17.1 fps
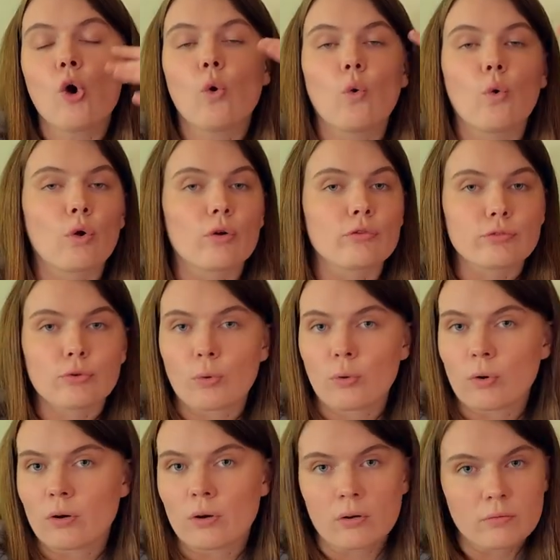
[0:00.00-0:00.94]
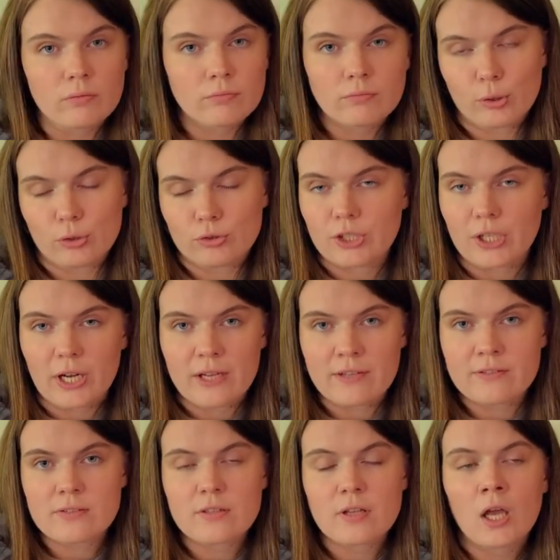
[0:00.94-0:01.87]
or for
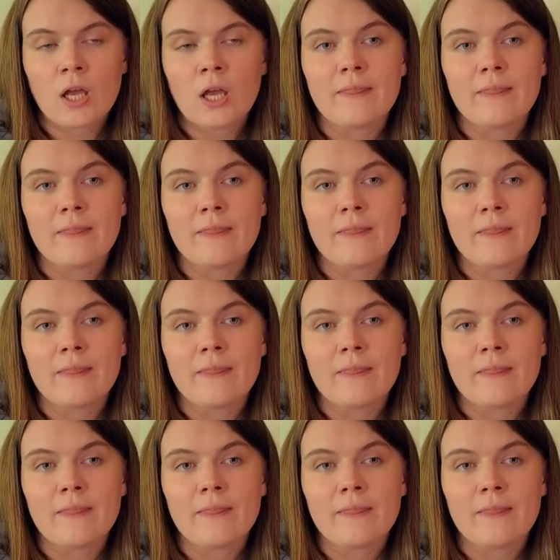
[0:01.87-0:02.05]
purchase